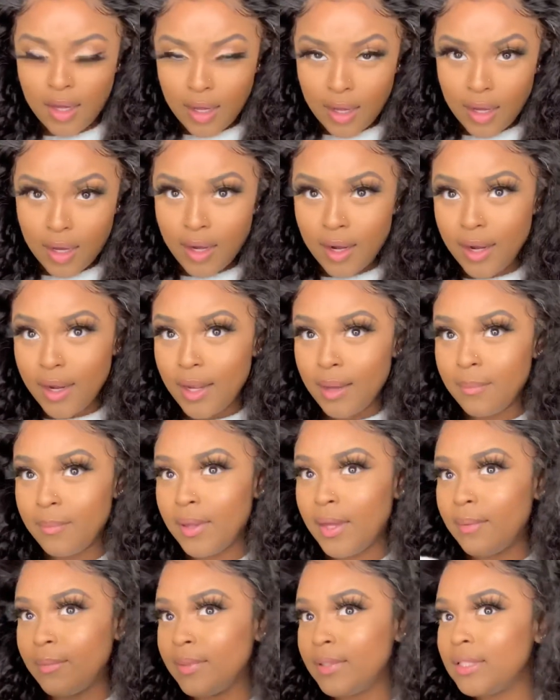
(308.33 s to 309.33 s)
All right,
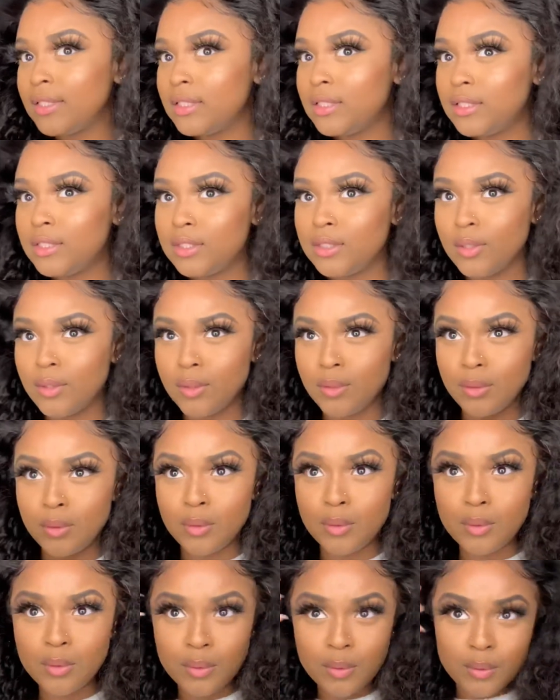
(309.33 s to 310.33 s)
babies,
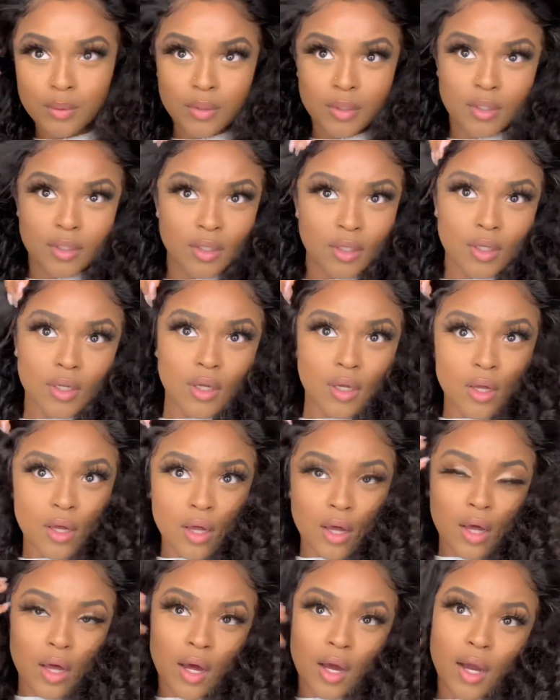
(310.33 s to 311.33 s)
so
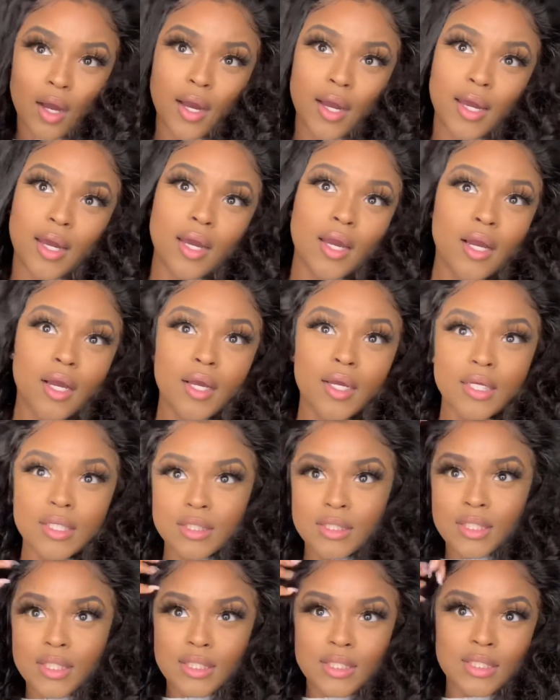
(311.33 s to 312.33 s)
our hair
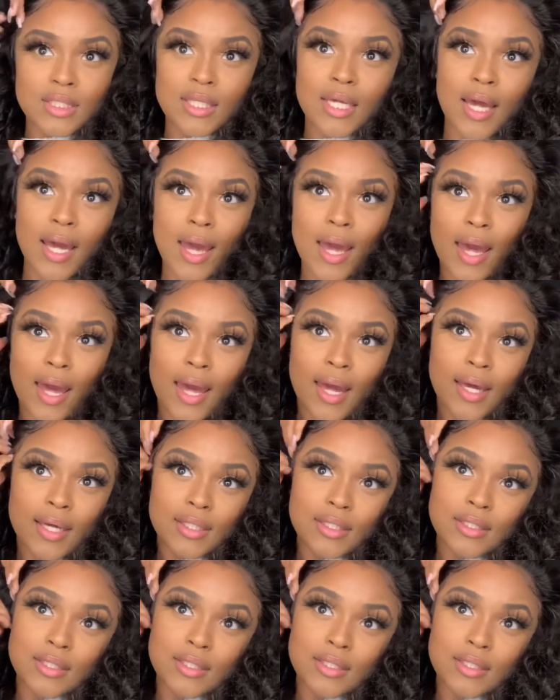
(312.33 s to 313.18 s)
is intact.